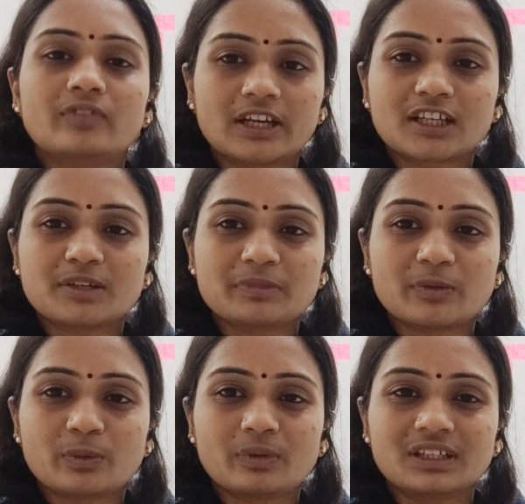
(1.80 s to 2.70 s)
Vanakkam
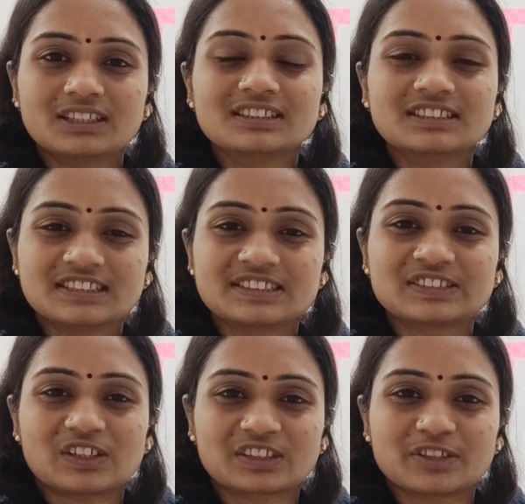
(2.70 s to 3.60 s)
everyone, this is
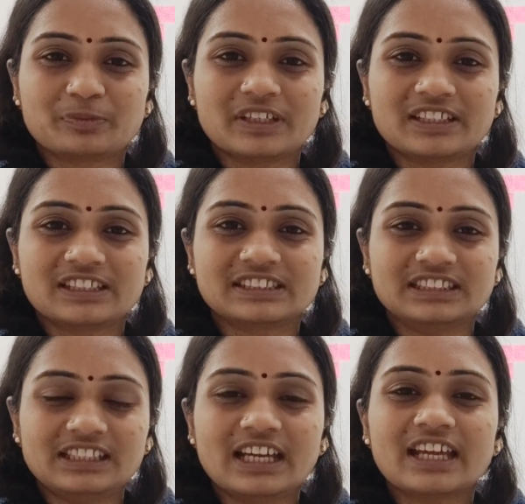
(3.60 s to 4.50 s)
Dr.
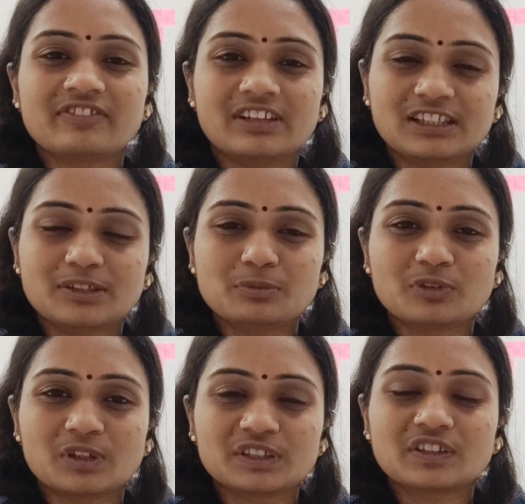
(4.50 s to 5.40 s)
Priyadashni. I welcome
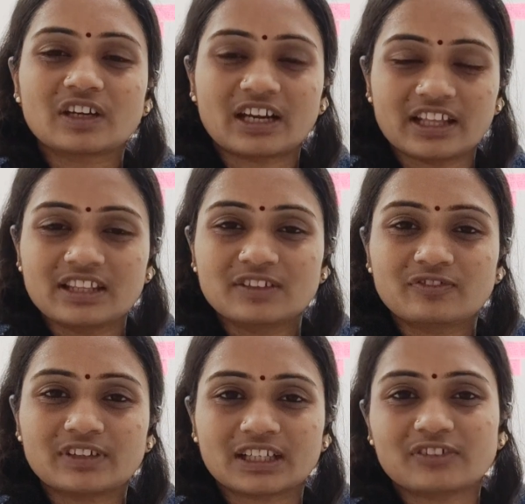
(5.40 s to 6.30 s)
you all to another
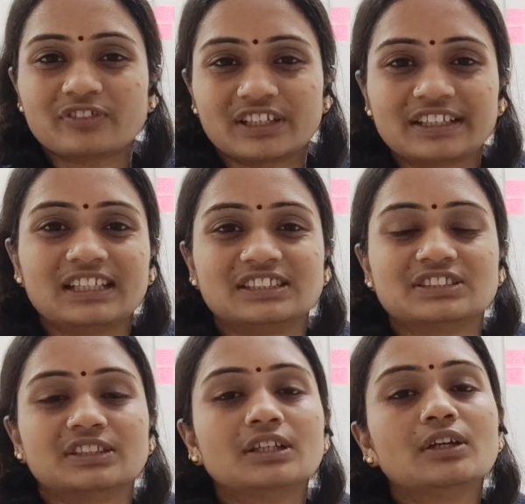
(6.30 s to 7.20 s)
Fatafat
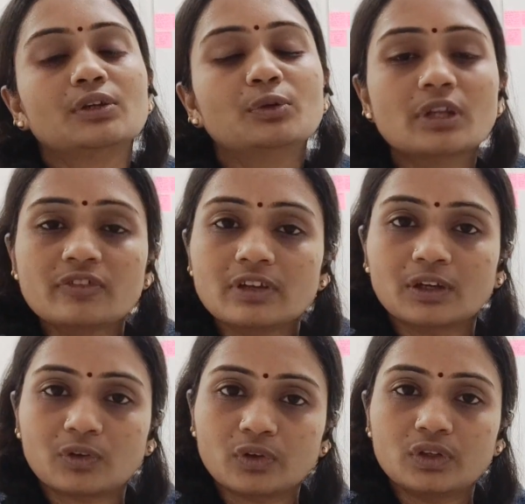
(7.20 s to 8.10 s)
lecture. Today we
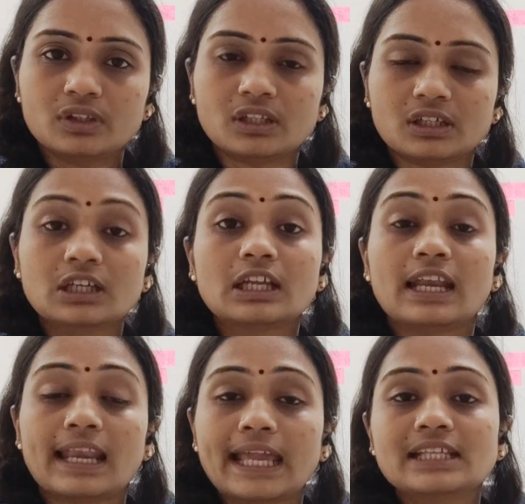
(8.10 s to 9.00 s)
are going to learn
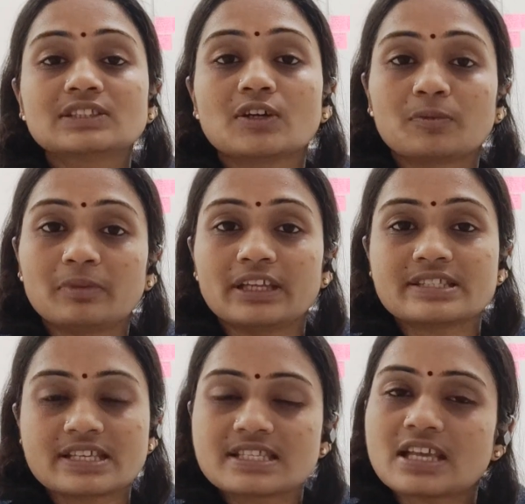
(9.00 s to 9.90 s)
lines or
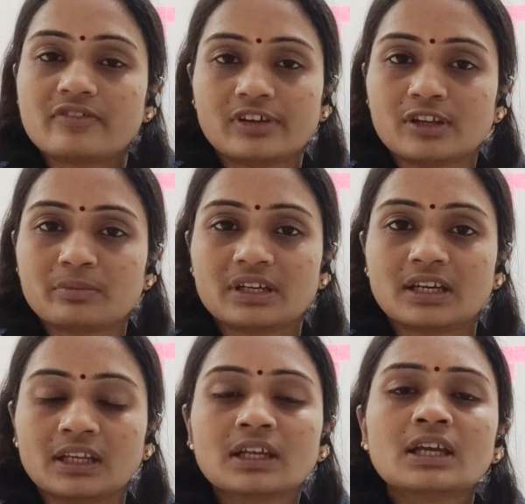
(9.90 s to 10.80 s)
planes in
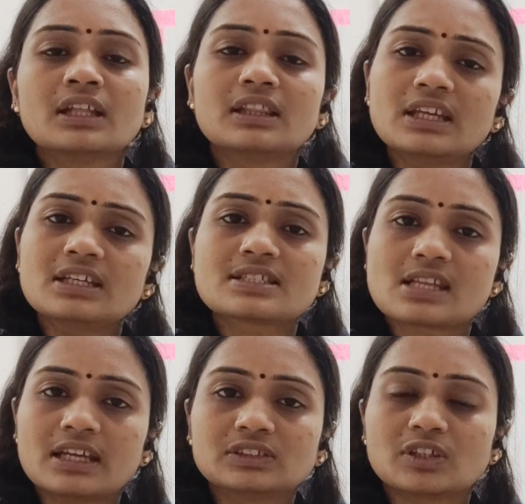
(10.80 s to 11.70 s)
cephalometry. These
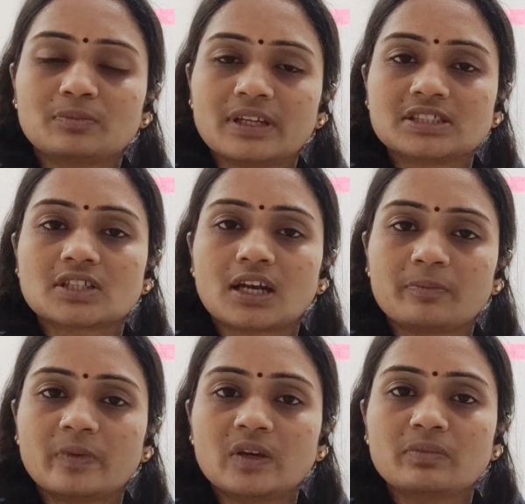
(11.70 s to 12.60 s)
lines or planes are
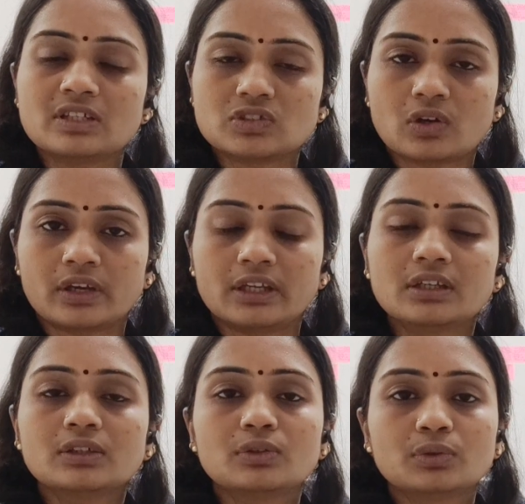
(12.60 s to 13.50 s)
obtained by
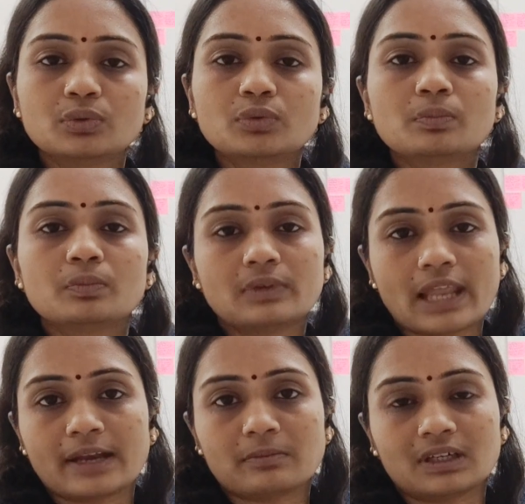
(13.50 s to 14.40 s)
joining two
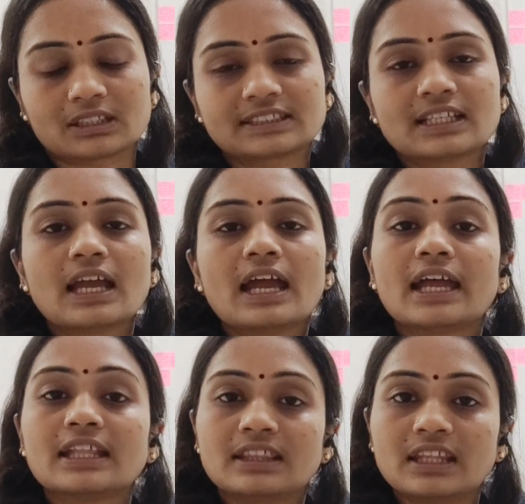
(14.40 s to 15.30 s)
landmarks
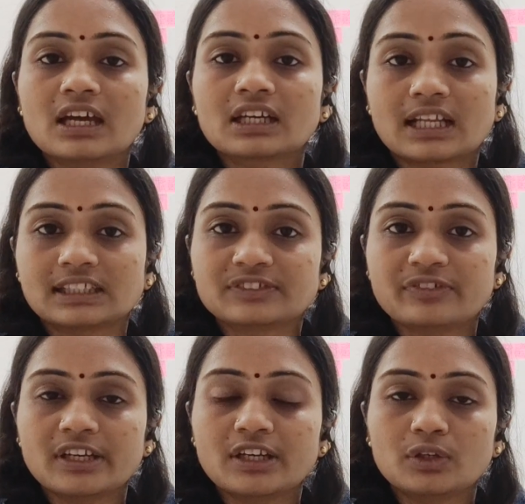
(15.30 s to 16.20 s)
and they are
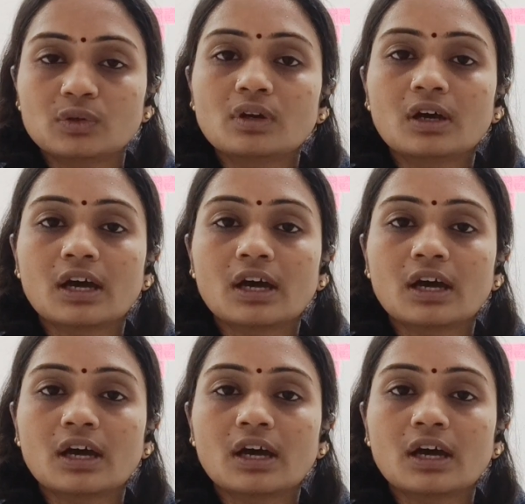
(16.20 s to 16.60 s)
classified into